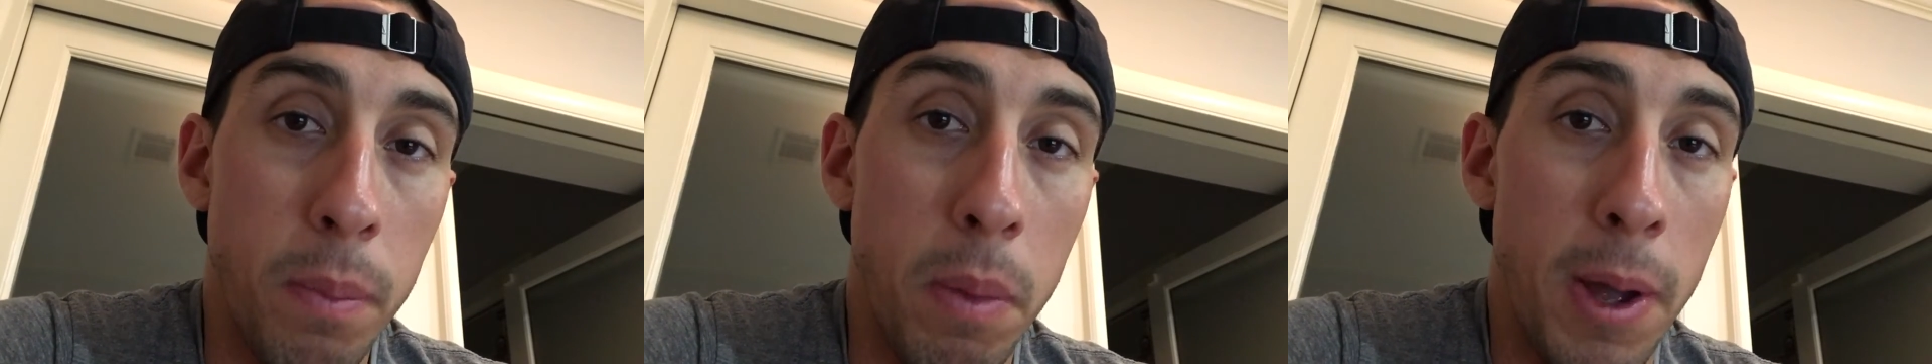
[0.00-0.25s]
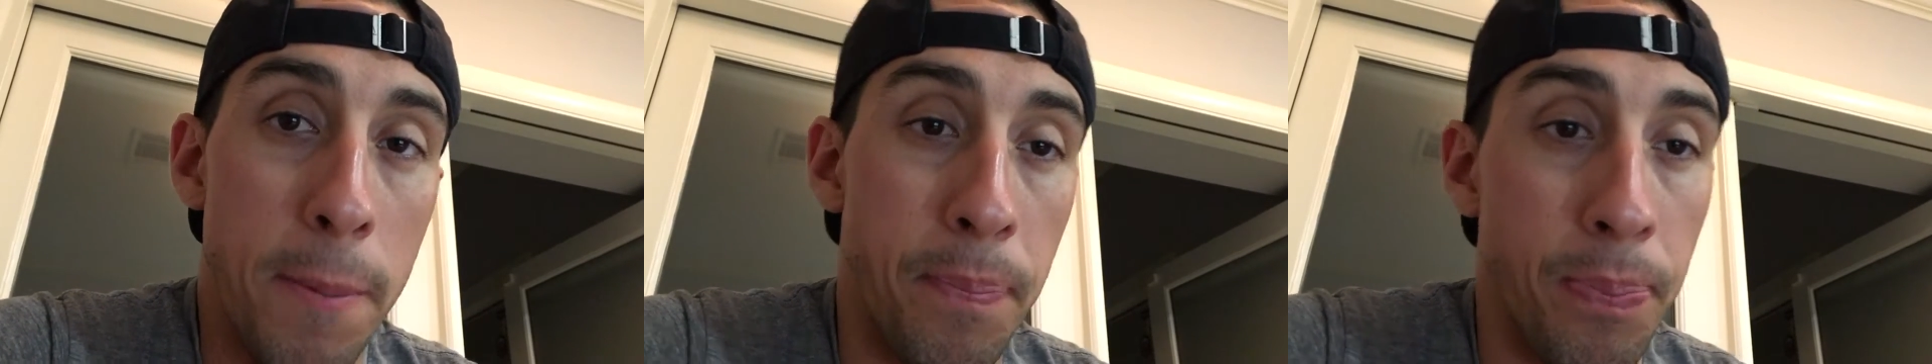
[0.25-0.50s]

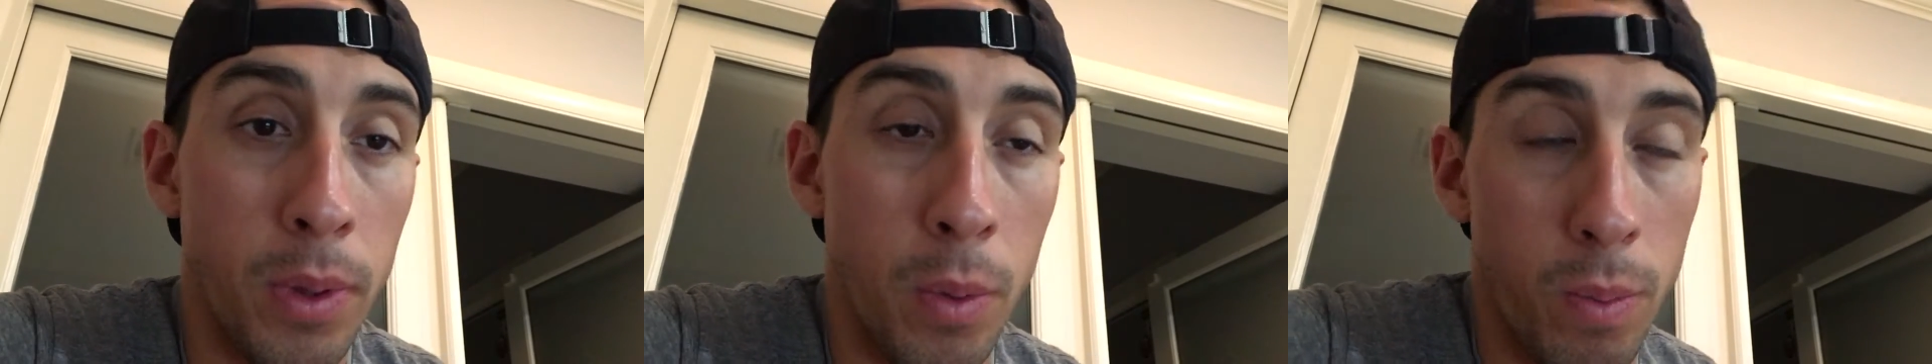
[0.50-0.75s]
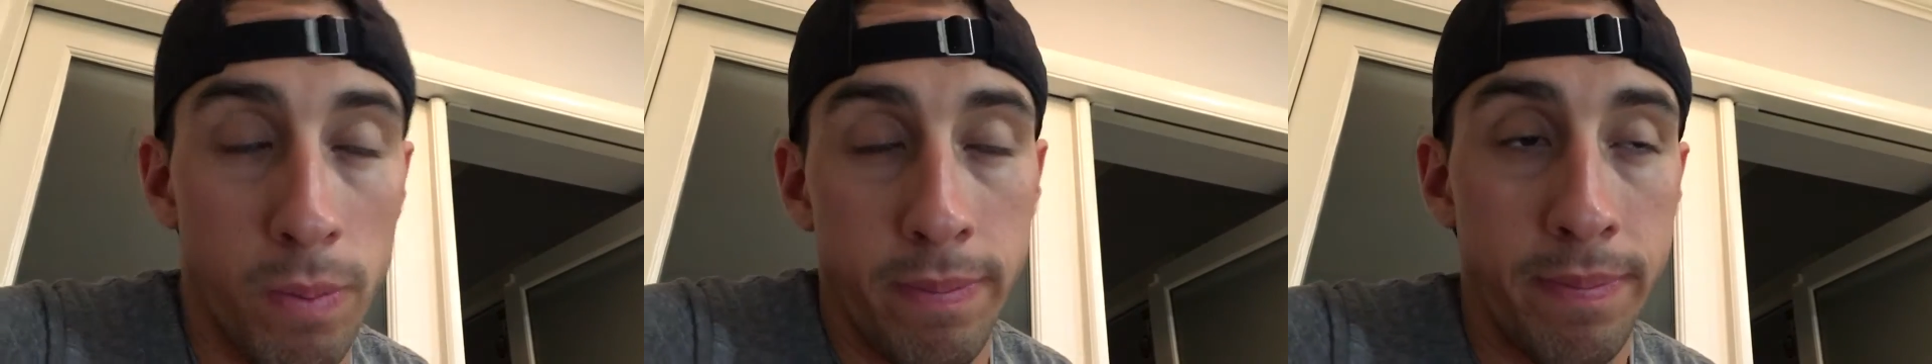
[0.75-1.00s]
But
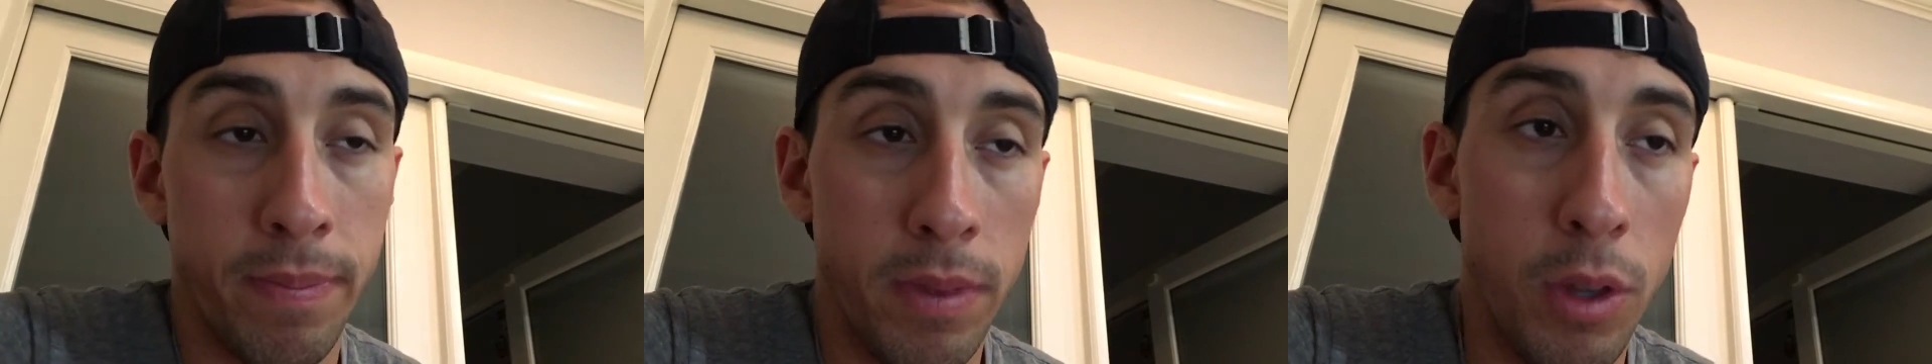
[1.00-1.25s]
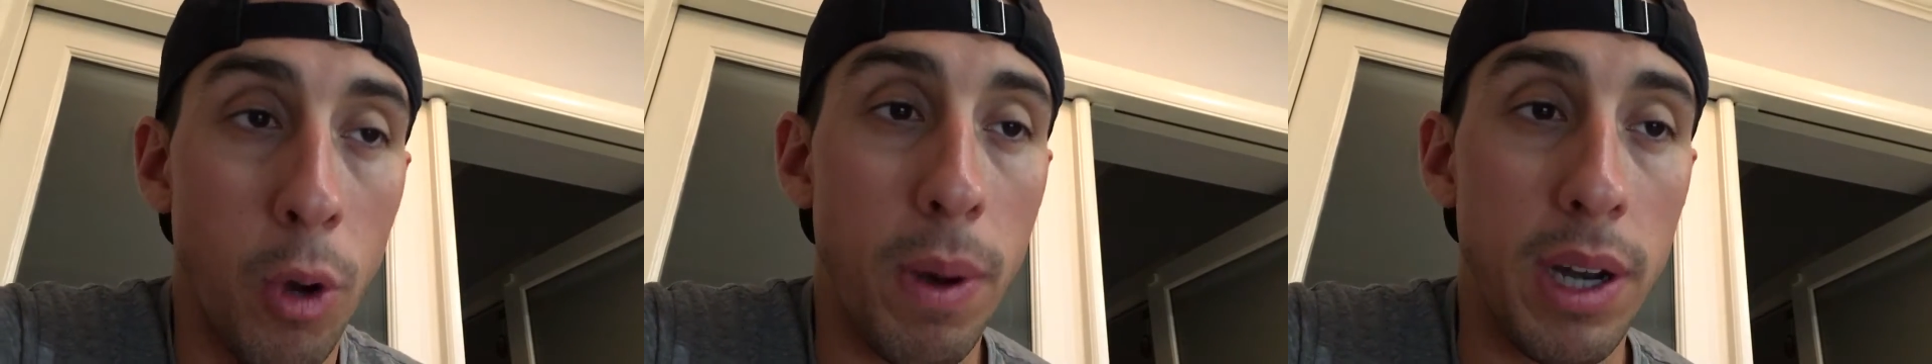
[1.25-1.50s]

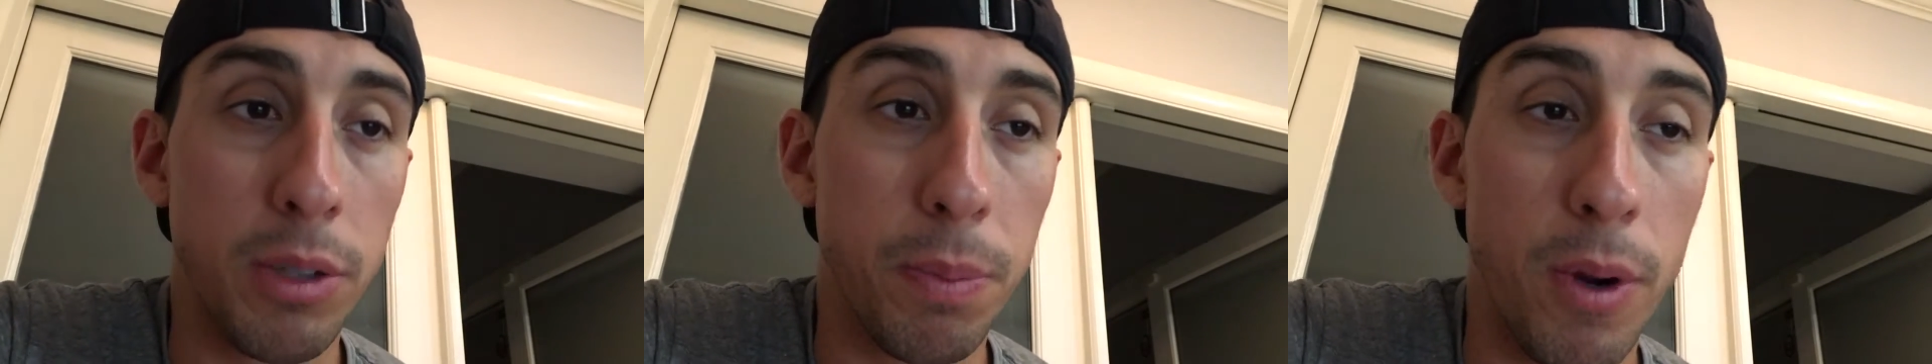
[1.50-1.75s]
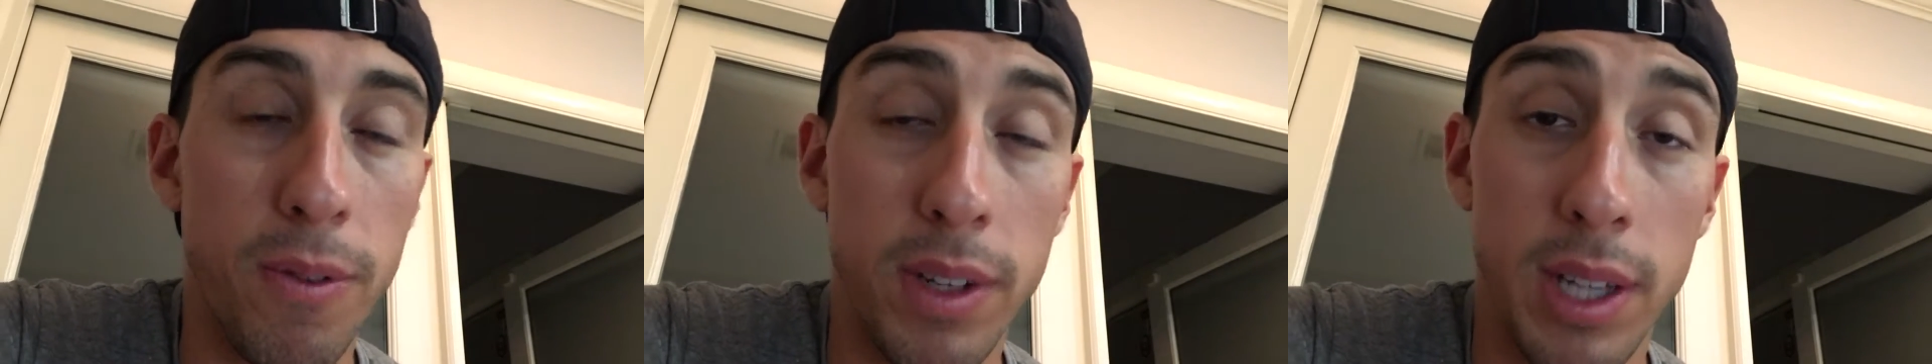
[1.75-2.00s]
nobody's
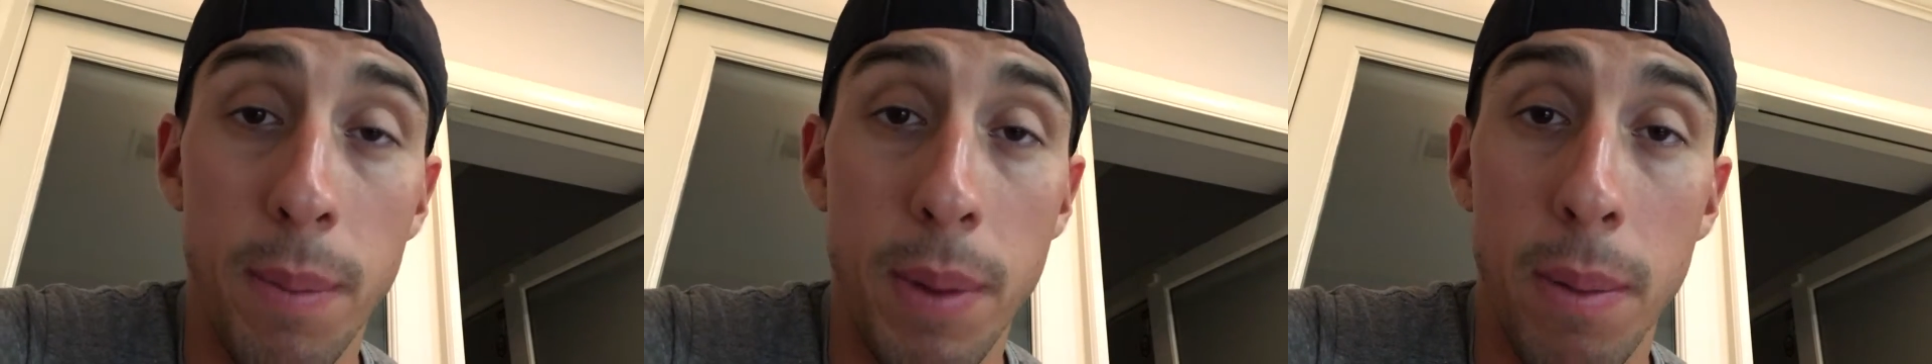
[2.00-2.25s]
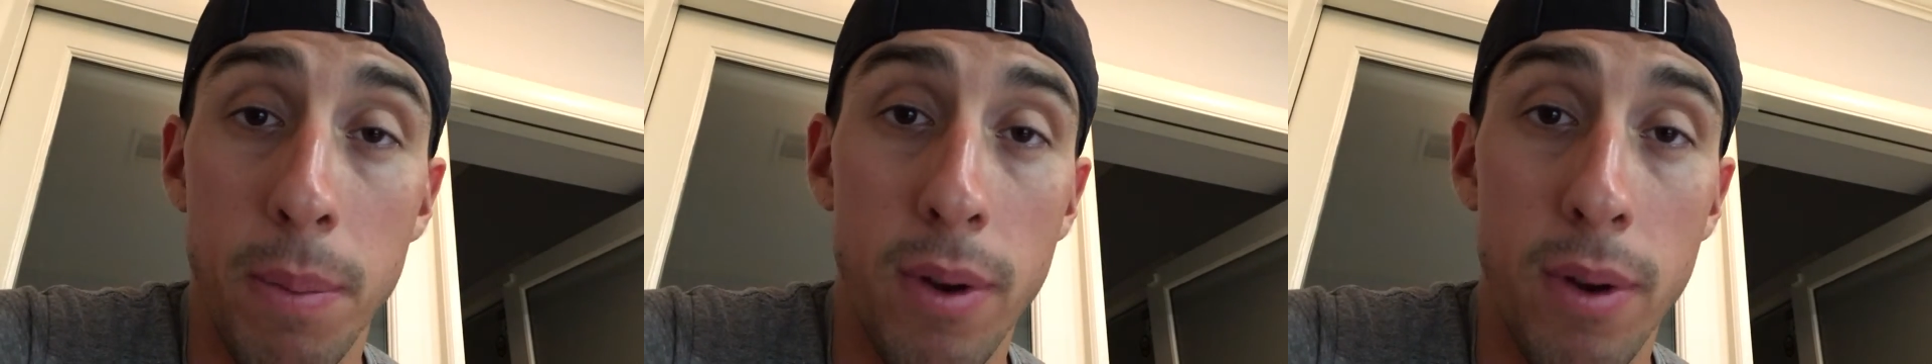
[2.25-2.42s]
perfect. I'm not